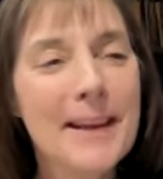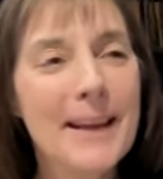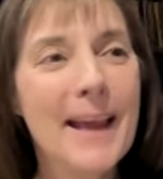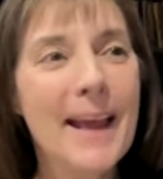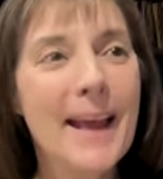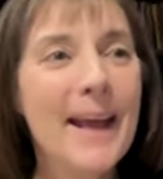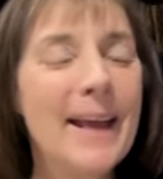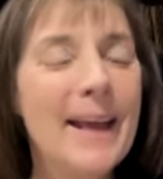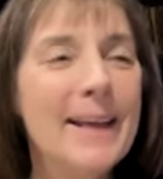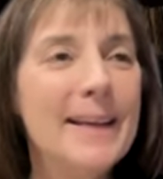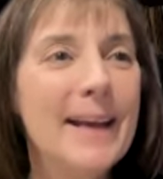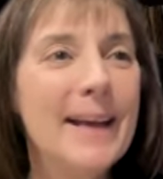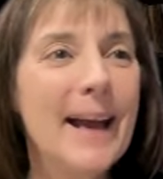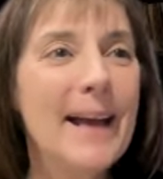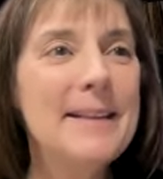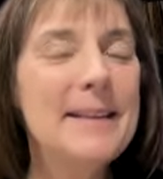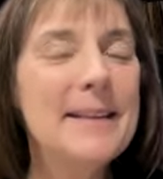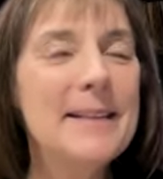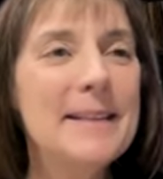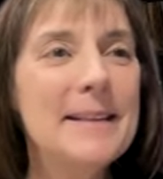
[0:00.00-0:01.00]
And I
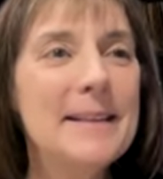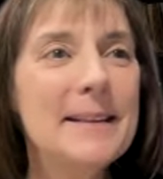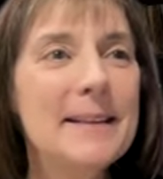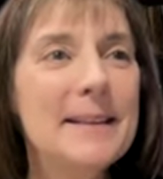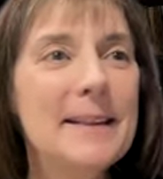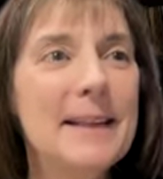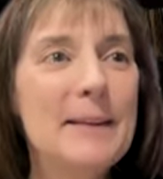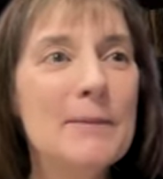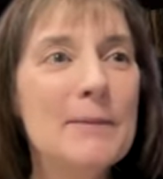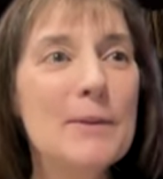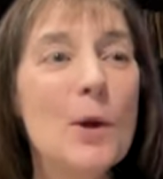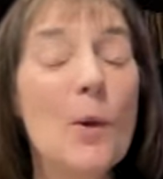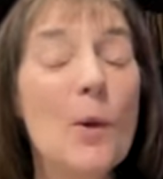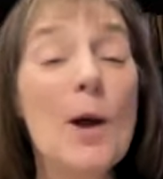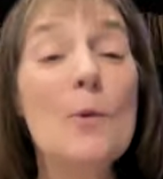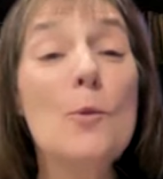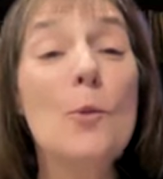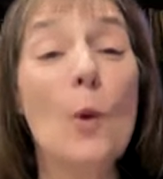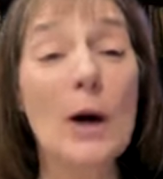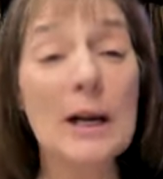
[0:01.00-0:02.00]
didn't, even though I
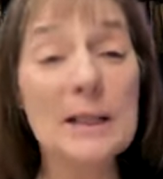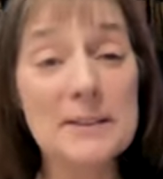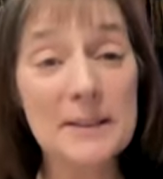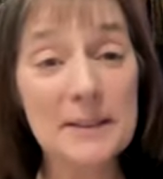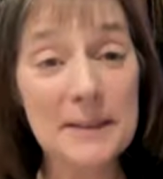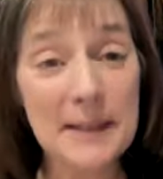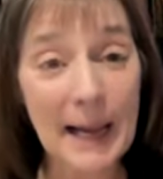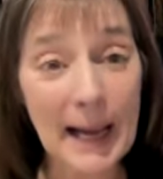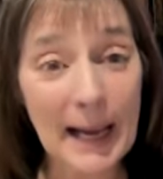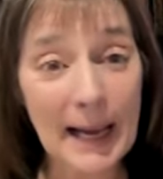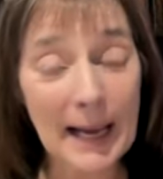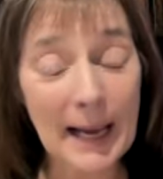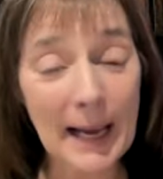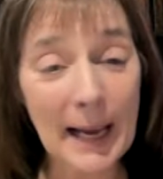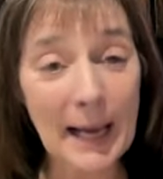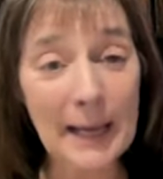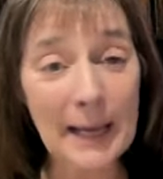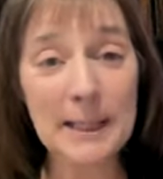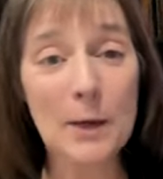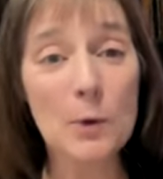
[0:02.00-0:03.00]
wanted that
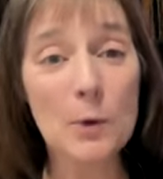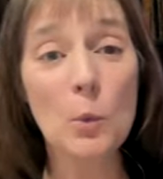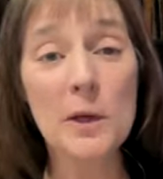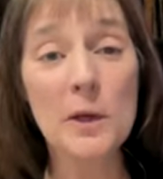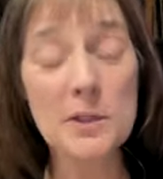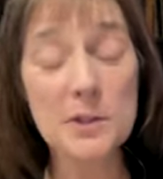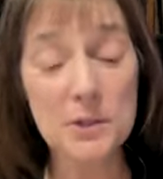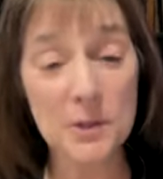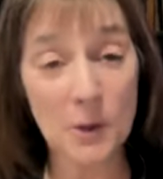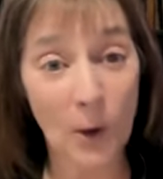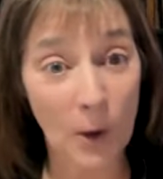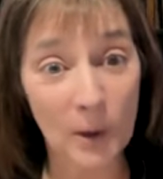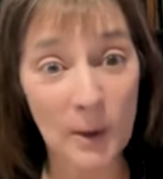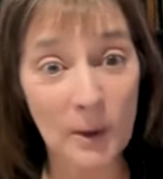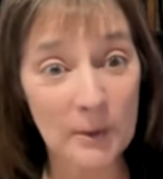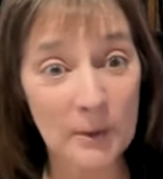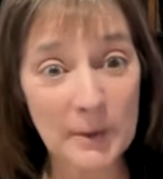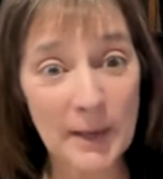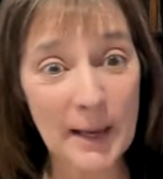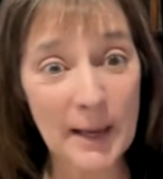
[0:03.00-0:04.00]
and I wished all
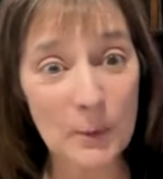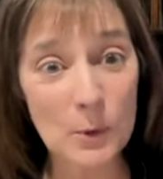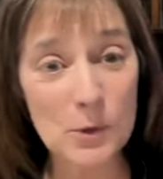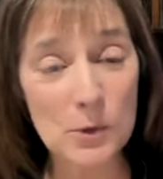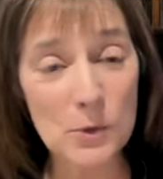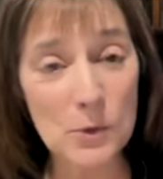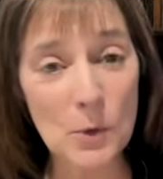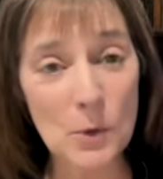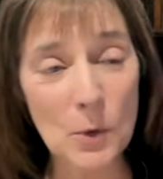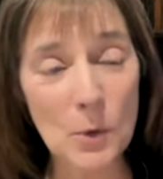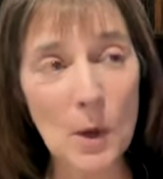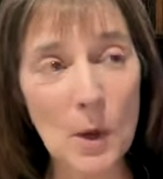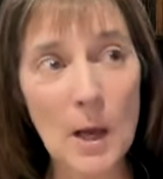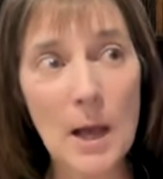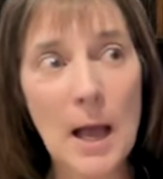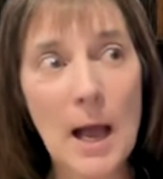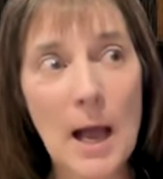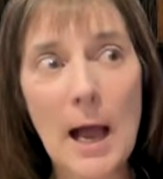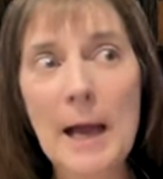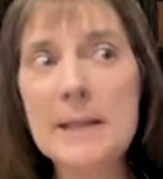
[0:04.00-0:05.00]
of that was true,
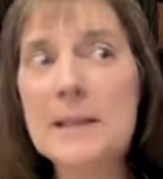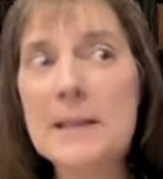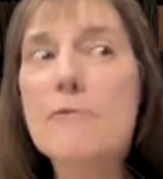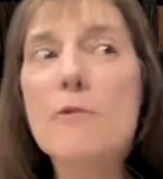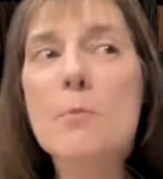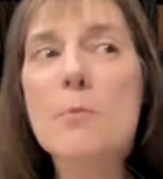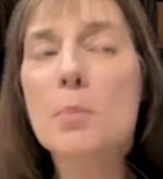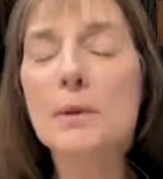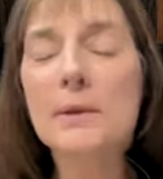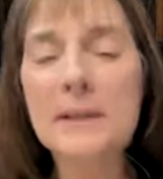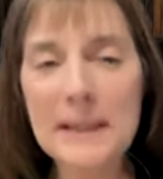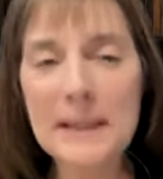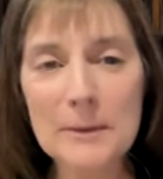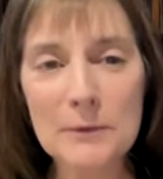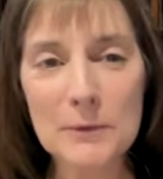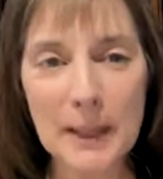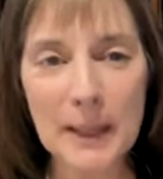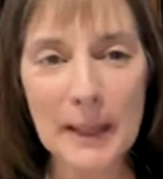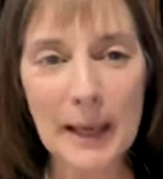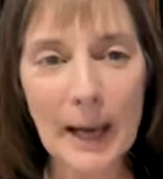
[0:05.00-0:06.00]
I never
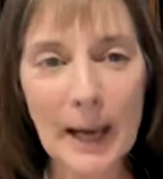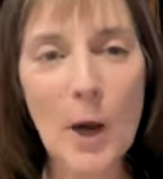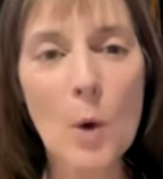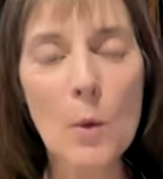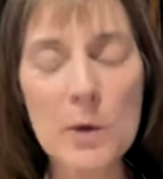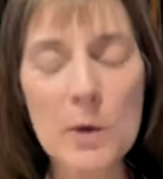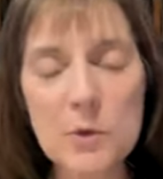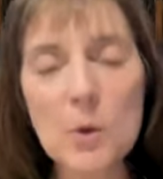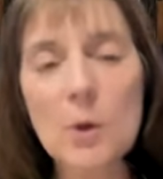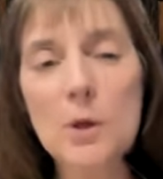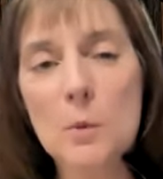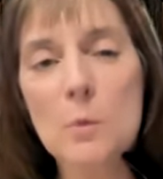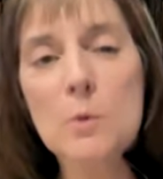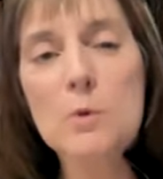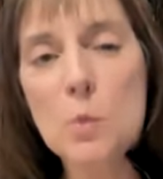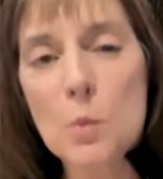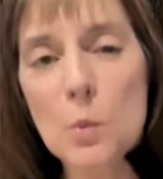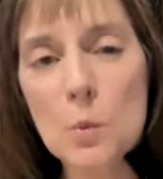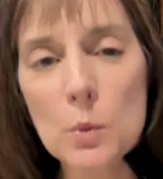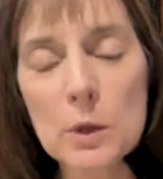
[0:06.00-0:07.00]
believed it. I always thought it was,
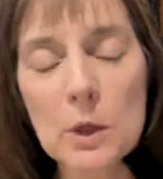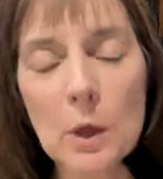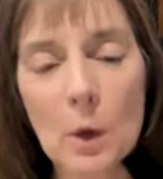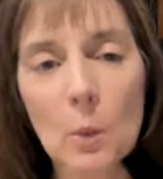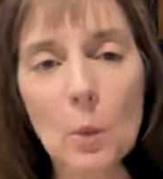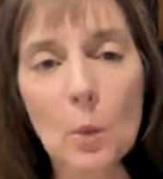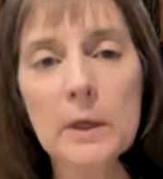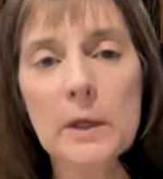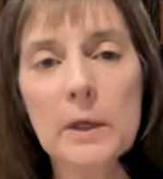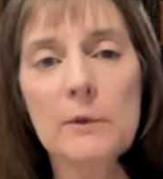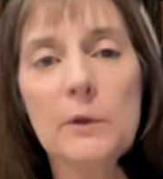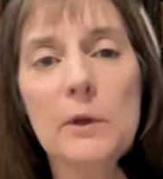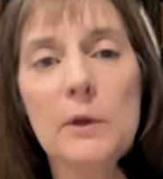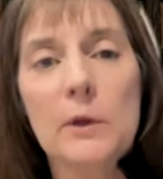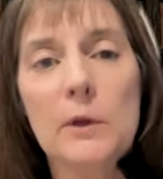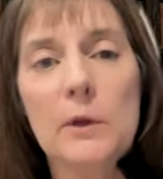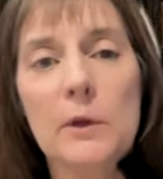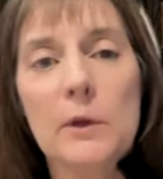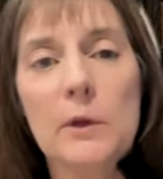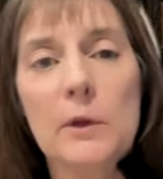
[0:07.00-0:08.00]
what if it's
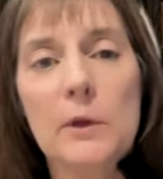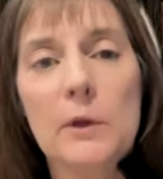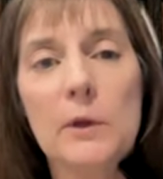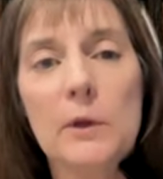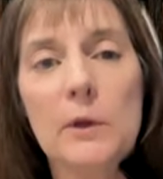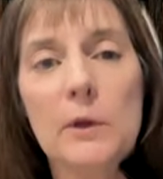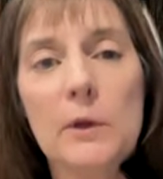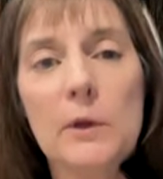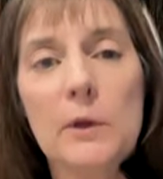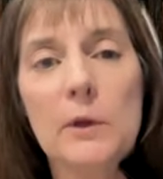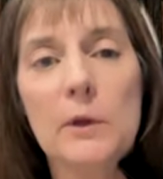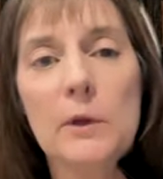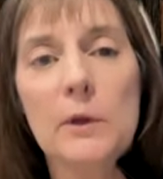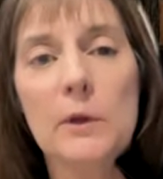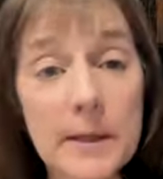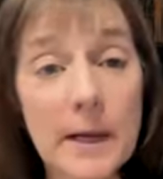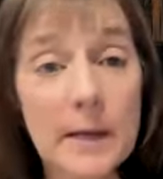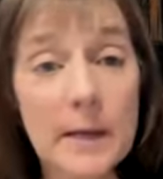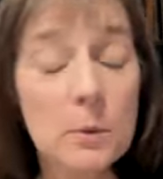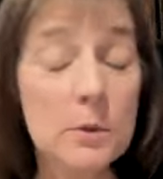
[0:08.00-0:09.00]
worse?
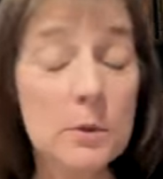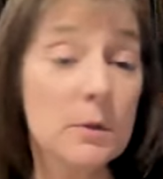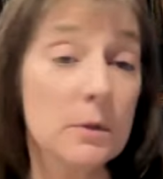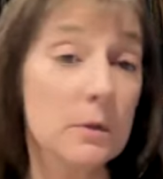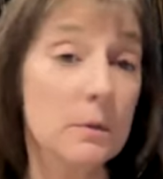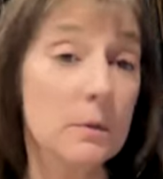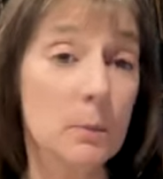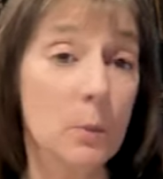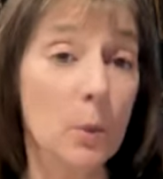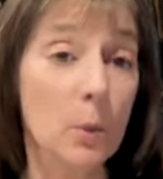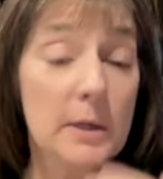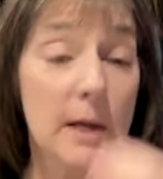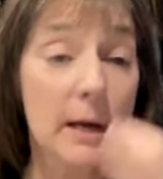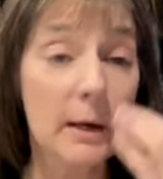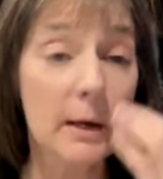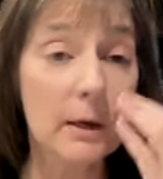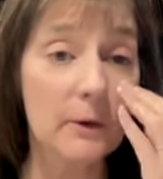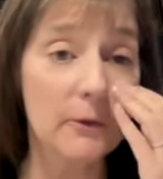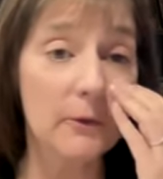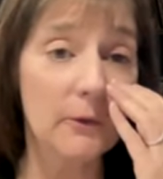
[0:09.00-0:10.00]
And that was more
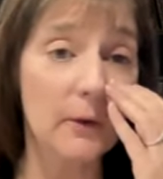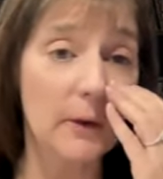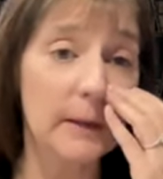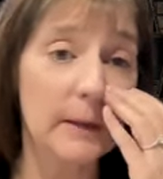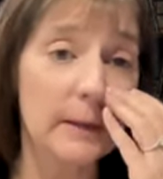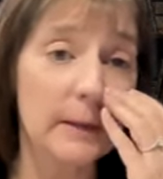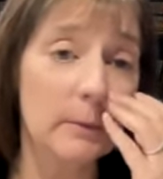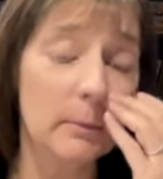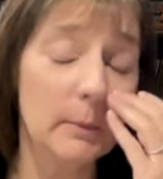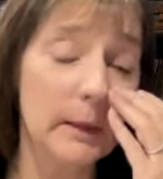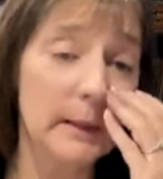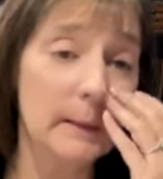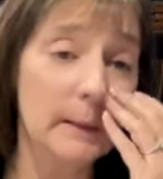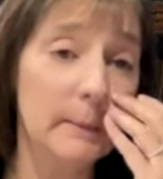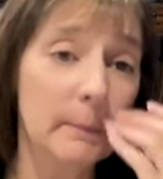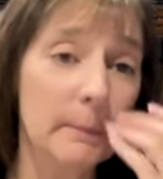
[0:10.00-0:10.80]
terrifying to me.